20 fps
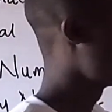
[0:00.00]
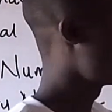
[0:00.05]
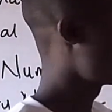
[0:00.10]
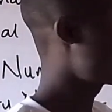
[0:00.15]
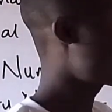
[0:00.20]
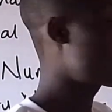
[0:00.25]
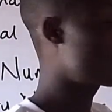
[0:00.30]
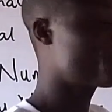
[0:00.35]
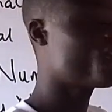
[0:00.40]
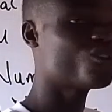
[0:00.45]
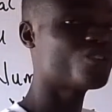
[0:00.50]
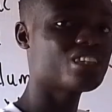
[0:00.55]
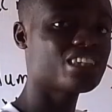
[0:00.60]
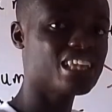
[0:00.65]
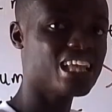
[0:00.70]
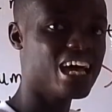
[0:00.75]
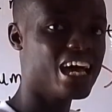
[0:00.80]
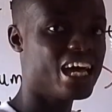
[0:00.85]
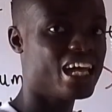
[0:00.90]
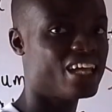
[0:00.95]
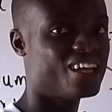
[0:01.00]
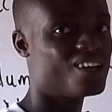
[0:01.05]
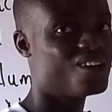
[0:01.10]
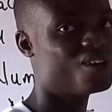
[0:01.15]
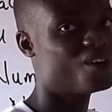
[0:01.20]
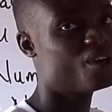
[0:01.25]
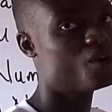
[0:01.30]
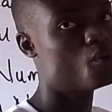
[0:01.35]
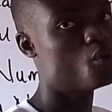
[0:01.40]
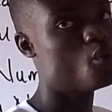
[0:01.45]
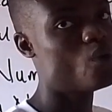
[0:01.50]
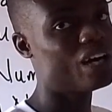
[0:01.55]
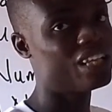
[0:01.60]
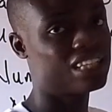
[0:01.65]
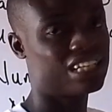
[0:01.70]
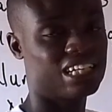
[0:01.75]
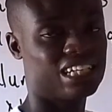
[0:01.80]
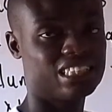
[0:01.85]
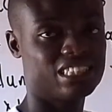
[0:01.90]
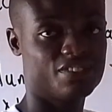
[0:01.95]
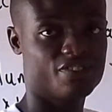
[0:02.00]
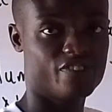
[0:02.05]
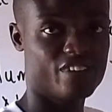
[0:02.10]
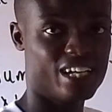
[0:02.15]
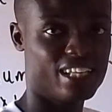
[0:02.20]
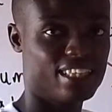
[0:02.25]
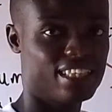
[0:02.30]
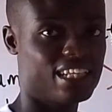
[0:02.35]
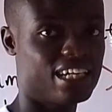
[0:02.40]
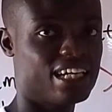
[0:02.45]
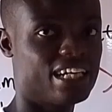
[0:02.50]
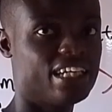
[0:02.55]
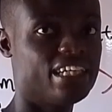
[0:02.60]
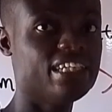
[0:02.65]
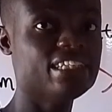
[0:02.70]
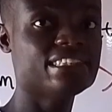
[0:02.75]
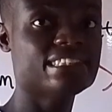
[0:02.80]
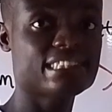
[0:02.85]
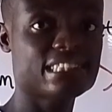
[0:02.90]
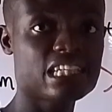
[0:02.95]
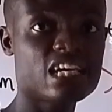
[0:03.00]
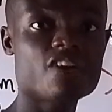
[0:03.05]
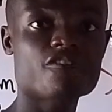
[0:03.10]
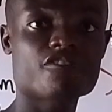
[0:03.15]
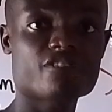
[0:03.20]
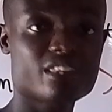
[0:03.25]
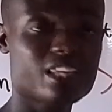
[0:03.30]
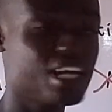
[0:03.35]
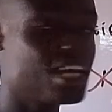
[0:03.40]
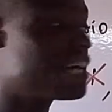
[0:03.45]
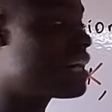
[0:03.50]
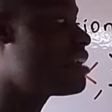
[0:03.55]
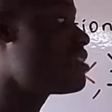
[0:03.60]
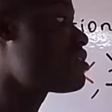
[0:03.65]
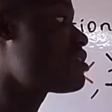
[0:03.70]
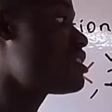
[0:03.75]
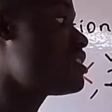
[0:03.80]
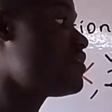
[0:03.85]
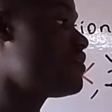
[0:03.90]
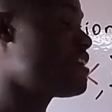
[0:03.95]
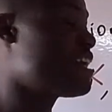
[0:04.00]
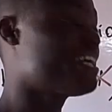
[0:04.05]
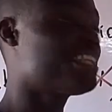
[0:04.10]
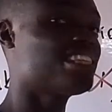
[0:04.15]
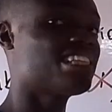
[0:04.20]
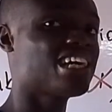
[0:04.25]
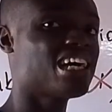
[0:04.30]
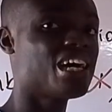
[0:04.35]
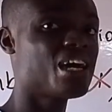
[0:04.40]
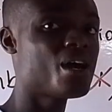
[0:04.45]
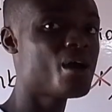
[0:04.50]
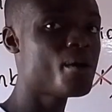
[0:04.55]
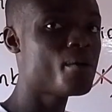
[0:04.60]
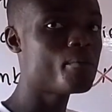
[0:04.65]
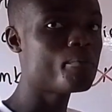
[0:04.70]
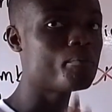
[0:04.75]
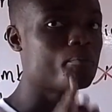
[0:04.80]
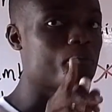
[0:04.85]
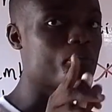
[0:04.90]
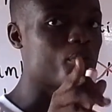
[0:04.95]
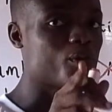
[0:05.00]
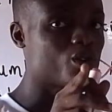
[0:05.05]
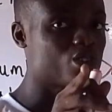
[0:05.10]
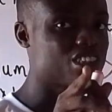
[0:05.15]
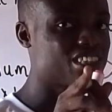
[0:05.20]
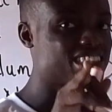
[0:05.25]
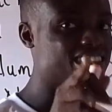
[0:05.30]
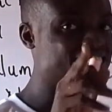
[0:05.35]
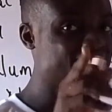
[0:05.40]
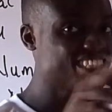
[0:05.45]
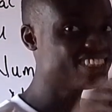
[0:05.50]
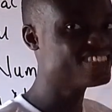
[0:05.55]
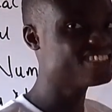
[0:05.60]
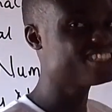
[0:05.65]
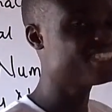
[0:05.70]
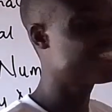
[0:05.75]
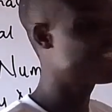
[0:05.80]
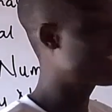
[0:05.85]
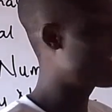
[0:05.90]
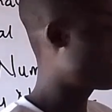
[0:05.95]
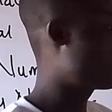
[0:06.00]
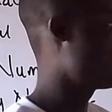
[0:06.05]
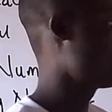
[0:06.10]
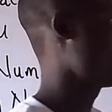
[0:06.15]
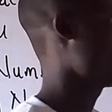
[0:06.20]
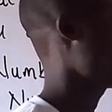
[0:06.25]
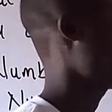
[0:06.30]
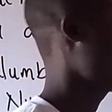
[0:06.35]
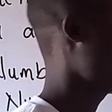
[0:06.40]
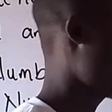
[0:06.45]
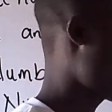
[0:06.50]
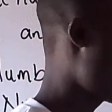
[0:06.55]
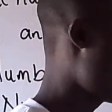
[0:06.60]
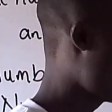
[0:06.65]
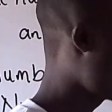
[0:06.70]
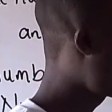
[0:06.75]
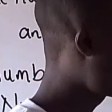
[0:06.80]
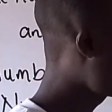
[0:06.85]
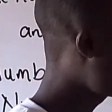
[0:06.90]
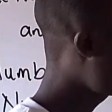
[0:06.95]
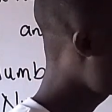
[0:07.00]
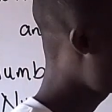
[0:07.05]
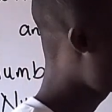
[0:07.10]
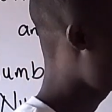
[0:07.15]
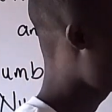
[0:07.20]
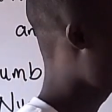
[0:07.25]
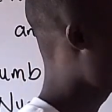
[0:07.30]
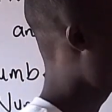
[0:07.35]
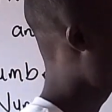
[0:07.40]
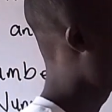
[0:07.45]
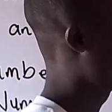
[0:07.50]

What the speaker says: Now, for 9, 1 can divide 9. It said 9 can also divide 9. But 3 can divide 9. Because of